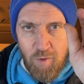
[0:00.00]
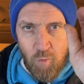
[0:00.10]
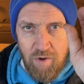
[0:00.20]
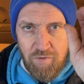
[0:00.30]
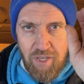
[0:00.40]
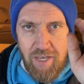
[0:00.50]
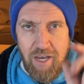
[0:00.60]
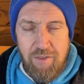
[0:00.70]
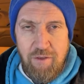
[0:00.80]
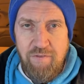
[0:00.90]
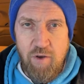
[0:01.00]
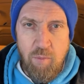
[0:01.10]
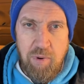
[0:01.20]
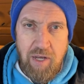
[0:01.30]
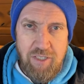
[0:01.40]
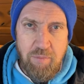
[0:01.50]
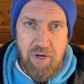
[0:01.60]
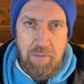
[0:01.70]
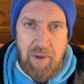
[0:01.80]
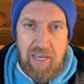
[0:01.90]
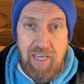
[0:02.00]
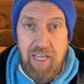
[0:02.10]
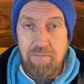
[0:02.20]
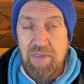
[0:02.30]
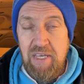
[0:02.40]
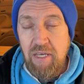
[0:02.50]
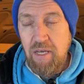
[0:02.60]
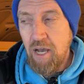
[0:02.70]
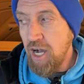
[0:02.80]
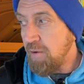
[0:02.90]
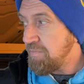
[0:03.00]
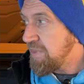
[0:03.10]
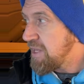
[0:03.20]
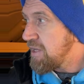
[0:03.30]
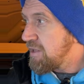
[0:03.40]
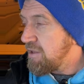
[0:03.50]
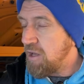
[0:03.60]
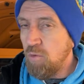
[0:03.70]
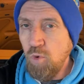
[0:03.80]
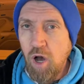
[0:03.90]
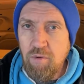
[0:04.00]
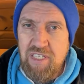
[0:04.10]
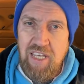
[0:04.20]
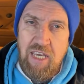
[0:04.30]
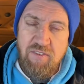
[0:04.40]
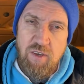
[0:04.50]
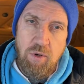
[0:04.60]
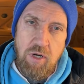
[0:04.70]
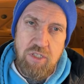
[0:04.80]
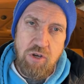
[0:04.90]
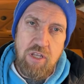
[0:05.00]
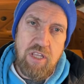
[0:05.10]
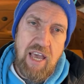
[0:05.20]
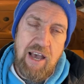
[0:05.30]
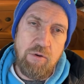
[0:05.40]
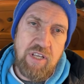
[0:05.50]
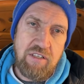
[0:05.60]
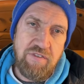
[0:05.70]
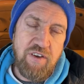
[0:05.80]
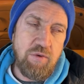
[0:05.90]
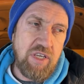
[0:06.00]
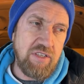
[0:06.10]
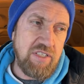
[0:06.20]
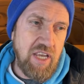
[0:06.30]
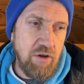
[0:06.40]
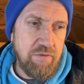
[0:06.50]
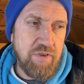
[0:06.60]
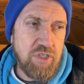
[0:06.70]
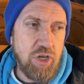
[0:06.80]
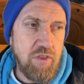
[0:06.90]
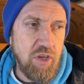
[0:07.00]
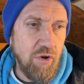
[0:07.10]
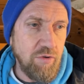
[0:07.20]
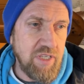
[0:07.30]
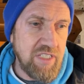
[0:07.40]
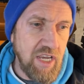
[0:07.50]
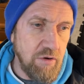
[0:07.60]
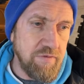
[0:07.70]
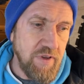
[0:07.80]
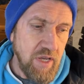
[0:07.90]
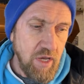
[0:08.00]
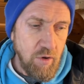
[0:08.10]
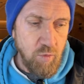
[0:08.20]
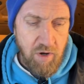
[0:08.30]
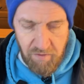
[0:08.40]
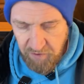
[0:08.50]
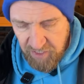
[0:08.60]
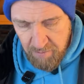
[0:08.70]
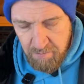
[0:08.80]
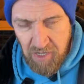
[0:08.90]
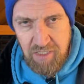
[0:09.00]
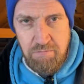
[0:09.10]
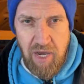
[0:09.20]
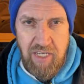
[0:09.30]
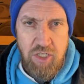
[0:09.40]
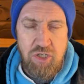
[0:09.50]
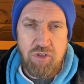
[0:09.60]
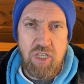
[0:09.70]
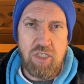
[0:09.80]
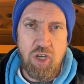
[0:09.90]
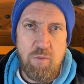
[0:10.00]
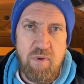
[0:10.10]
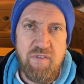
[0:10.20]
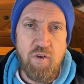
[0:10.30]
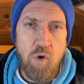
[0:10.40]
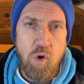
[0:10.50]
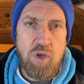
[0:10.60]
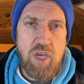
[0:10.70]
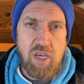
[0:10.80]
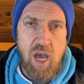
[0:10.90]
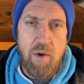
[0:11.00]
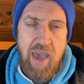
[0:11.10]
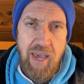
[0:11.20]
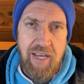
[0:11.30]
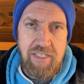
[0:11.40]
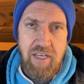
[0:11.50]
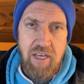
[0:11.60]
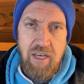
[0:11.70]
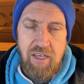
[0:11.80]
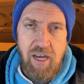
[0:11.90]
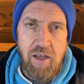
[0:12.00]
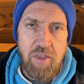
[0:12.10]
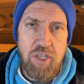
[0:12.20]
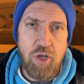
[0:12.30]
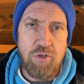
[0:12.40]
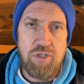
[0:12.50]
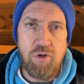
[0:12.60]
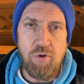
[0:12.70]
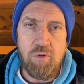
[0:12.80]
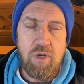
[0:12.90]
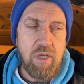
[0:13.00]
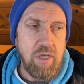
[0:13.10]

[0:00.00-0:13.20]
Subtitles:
with the filter plug to put it back in. And what I would say, if you are doing the Haldex filter yourself and doing the oil yourself, one thing you must make sure you do before you go ahead, cut the nozzle,